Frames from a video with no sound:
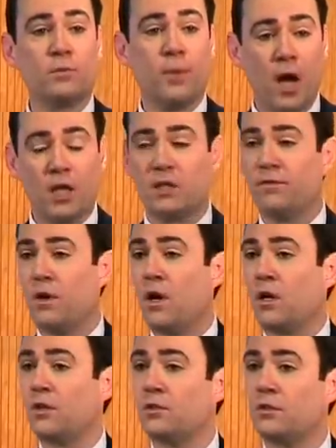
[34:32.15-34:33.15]
as part of our
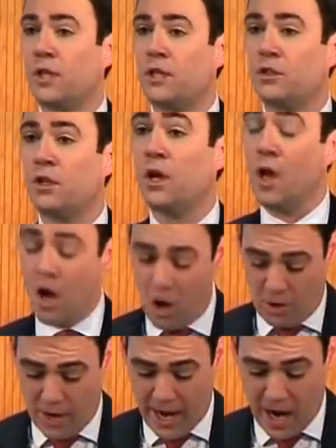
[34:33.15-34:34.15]
consultation
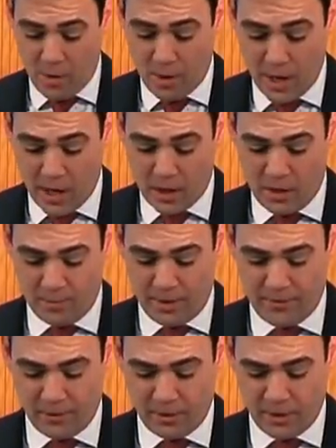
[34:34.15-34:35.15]
on how it could be
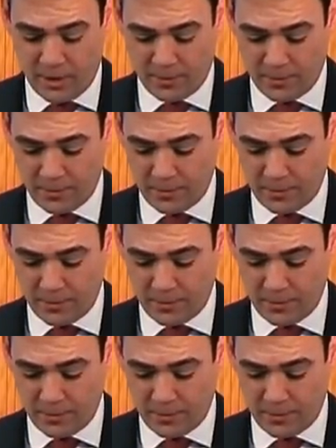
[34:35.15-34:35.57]
funded.